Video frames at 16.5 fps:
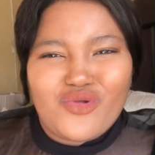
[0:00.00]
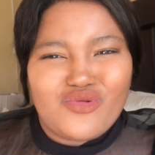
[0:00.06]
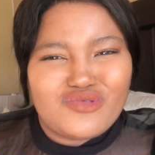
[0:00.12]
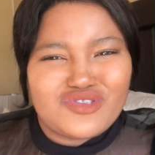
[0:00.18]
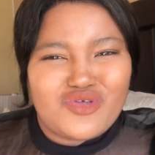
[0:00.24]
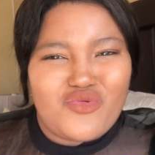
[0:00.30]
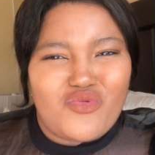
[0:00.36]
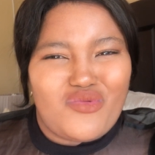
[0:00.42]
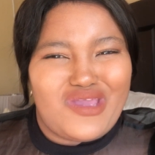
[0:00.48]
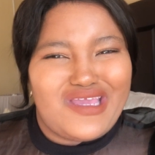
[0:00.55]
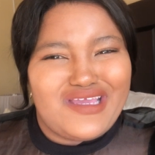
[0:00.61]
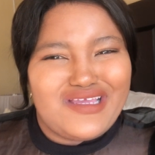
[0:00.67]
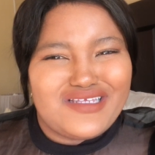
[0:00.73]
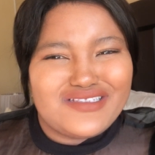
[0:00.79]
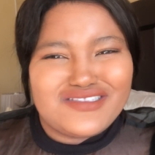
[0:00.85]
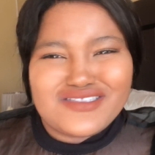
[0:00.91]
losing
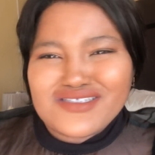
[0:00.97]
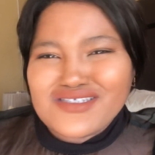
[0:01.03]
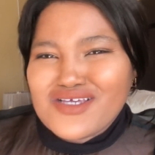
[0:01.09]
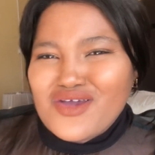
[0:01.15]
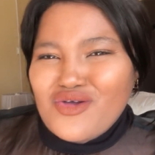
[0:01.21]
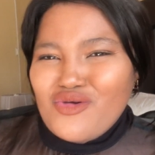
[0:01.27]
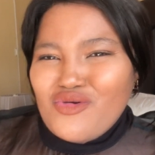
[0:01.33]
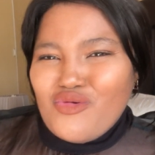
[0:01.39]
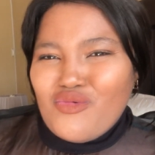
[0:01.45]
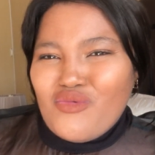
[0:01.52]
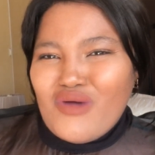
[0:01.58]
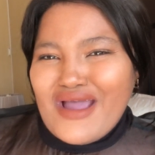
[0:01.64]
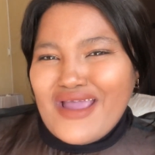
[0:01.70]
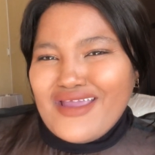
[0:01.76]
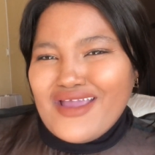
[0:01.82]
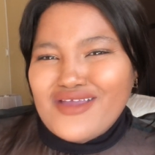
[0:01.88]
weight,
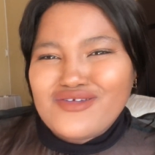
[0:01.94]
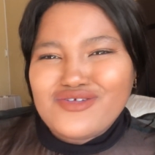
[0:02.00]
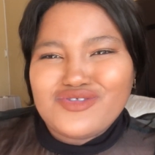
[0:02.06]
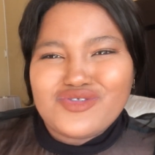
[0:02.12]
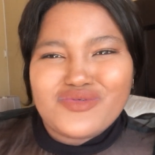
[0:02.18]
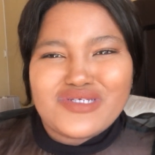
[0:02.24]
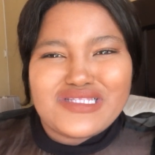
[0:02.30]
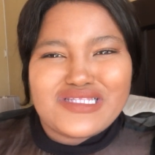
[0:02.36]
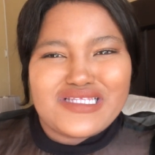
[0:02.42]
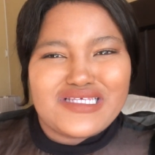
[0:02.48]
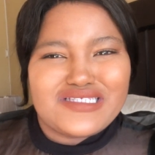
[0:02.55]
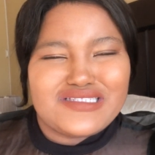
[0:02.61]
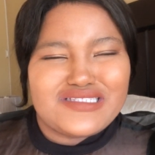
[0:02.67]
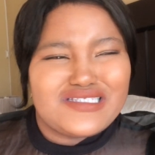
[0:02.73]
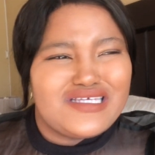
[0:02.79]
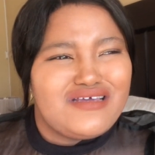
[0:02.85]
why are you doing
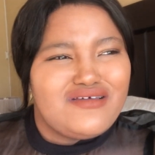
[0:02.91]
this?